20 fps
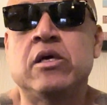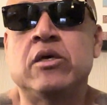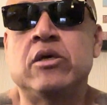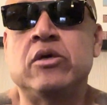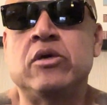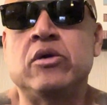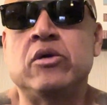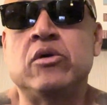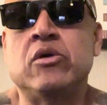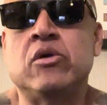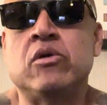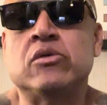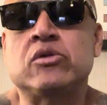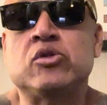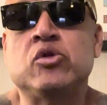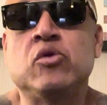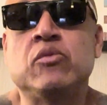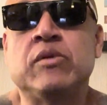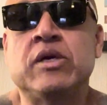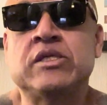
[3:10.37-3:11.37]

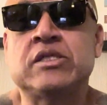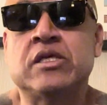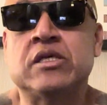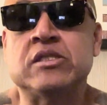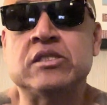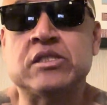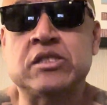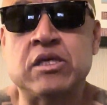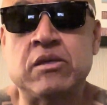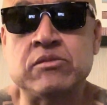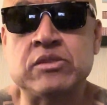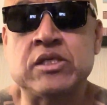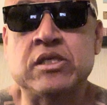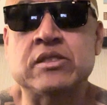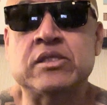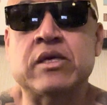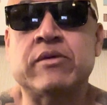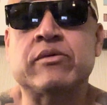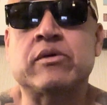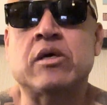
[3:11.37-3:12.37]
Too much
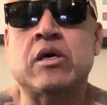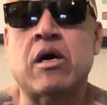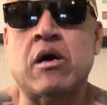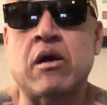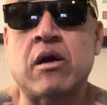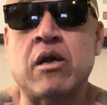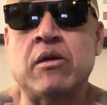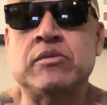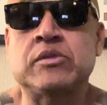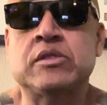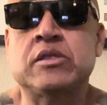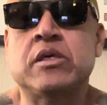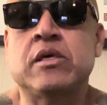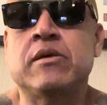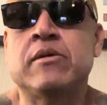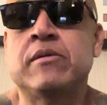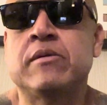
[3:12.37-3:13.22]
consumptions of carbs,